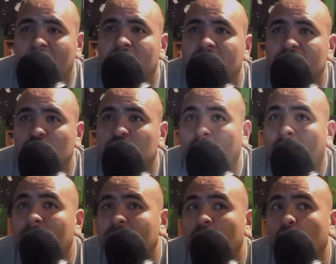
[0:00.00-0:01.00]
This was
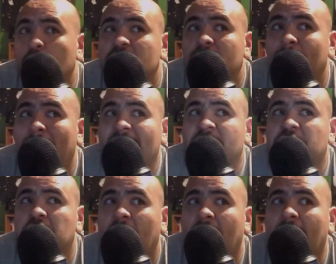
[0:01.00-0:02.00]
probably the worst match
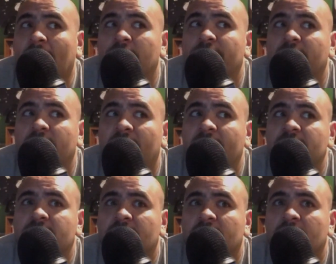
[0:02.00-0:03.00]
out of the
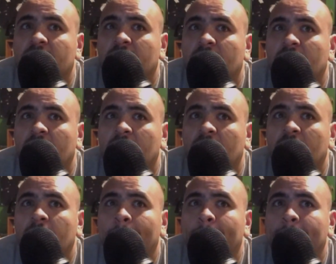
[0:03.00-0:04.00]
night.
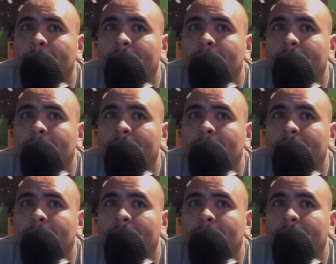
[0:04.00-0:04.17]
Not